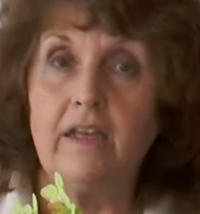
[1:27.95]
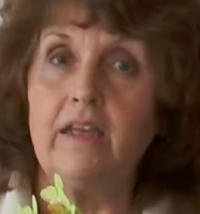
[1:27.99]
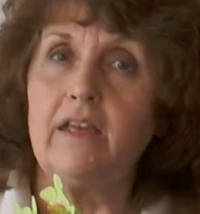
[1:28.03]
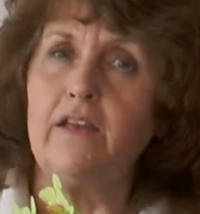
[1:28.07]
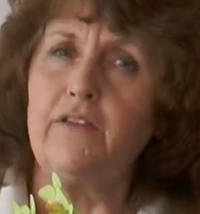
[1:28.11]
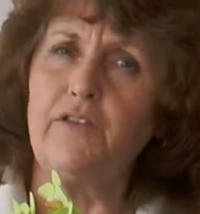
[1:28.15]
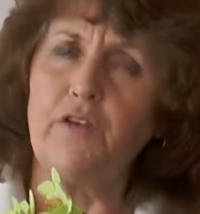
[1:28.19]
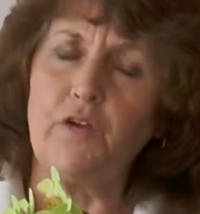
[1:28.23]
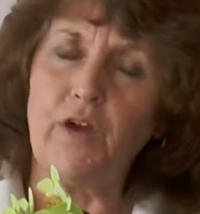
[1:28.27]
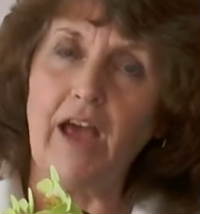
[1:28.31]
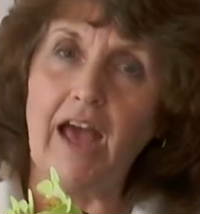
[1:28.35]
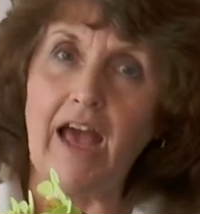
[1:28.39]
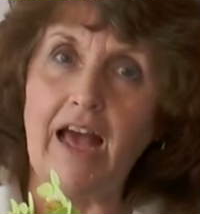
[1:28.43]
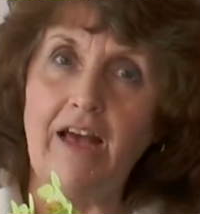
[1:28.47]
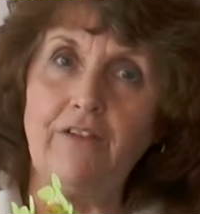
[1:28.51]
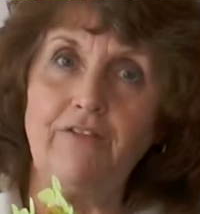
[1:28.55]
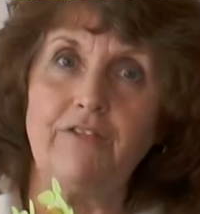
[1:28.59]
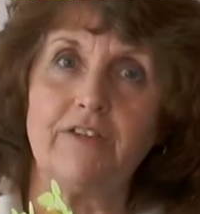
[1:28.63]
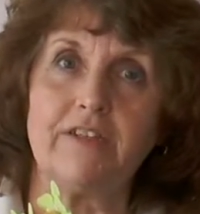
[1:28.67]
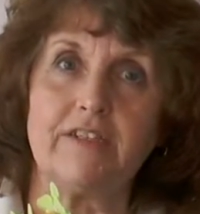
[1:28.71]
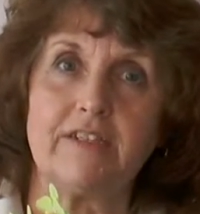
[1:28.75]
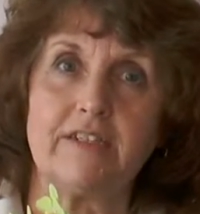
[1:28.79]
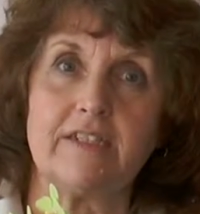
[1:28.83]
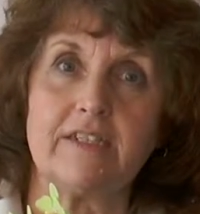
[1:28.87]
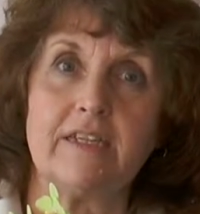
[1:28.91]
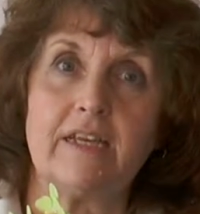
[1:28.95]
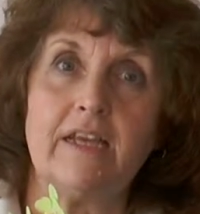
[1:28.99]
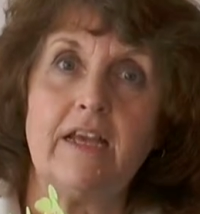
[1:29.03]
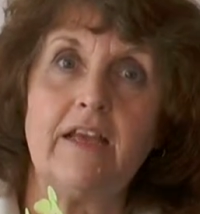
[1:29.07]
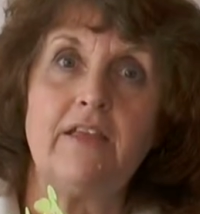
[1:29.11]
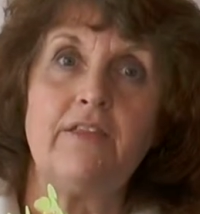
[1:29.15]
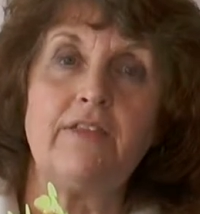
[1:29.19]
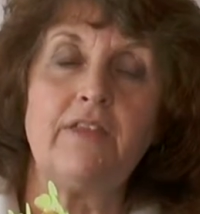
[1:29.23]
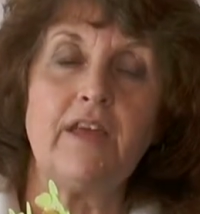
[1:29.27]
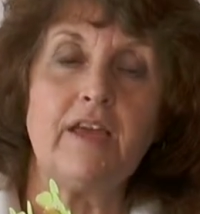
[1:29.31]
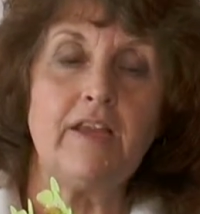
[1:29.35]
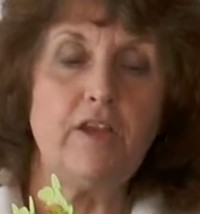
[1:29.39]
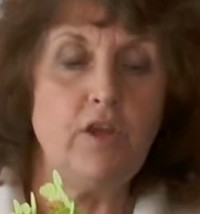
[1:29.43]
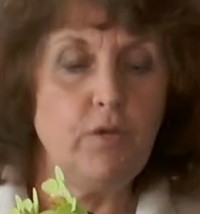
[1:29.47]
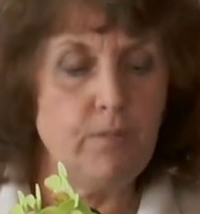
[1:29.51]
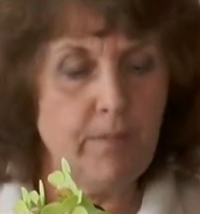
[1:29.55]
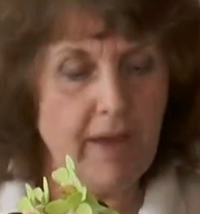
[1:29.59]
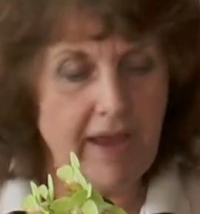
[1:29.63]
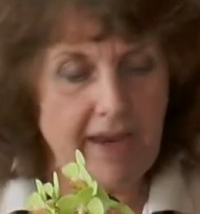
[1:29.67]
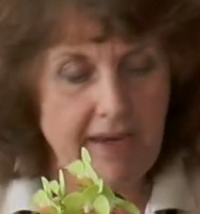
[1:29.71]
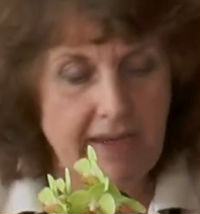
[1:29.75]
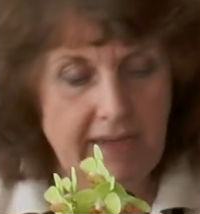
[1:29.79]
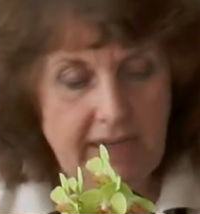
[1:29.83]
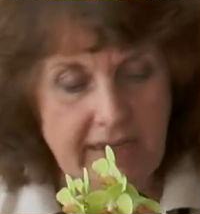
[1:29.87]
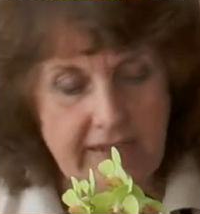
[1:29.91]
If you haven't, then you
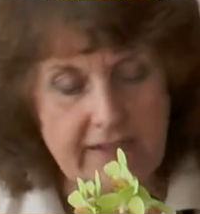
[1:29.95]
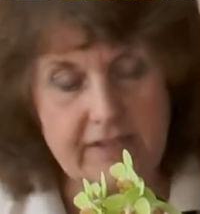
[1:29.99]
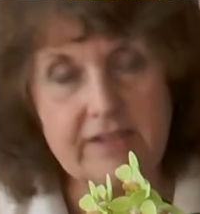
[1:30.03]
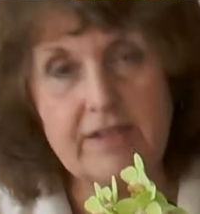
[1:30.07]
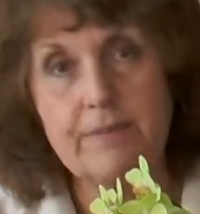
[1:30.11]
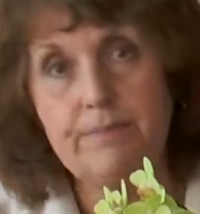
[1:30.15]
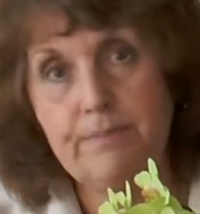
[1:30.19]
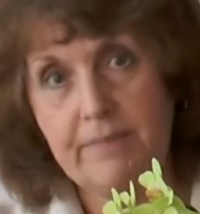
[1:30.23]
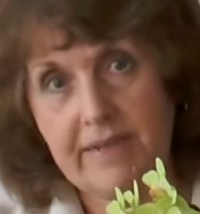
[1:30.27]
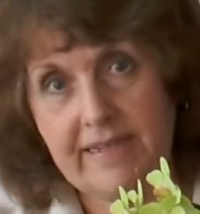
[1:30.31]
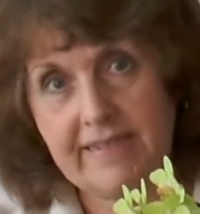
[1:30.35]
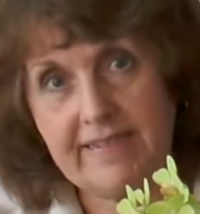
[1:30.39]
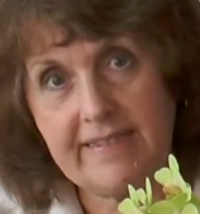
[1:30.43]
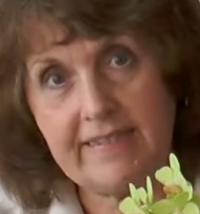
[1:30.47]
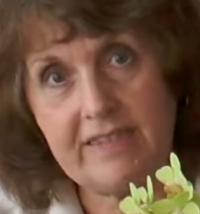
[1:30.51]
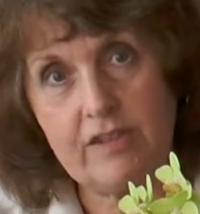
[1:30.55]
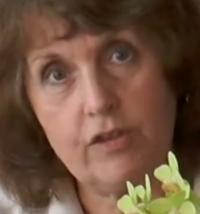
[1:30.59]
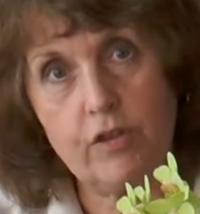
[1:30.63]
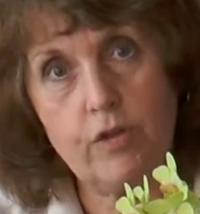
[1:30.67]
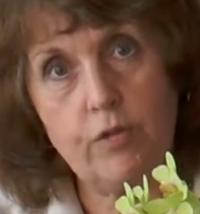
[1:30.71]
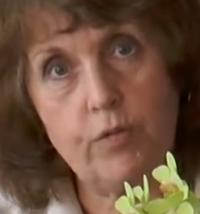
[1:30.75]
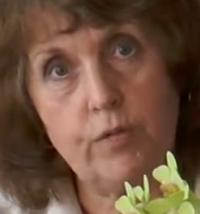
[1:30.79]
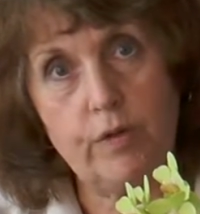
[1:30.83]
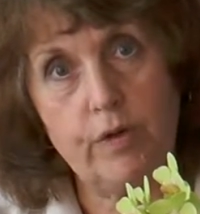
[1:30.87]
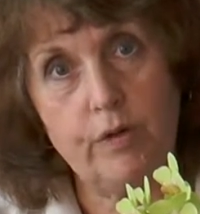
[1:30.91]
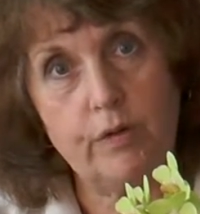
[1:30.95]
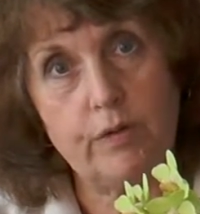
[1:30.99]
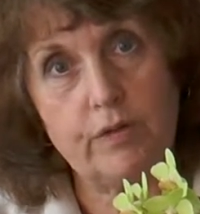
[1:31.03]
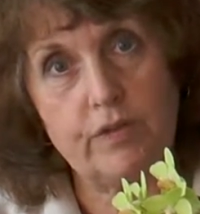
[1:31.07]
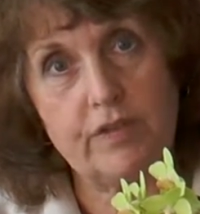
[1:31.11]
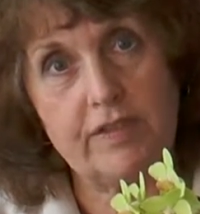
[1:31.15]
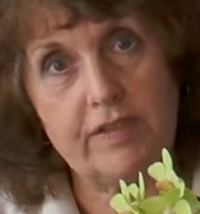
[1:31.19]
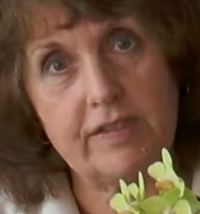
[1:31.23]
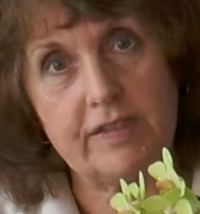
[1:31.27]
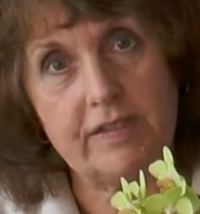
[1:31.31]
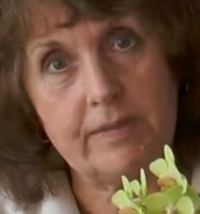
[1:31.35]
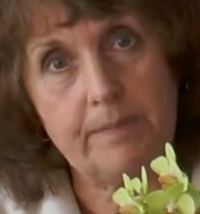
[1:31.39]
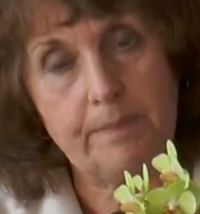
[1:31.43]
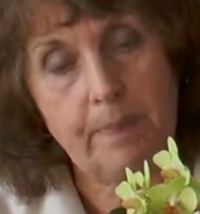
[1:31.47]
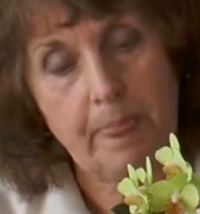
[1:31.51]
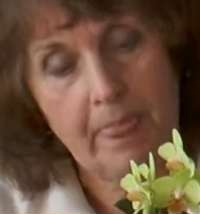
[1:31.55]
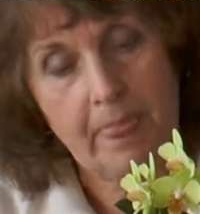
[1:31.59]
may need to mist the roots.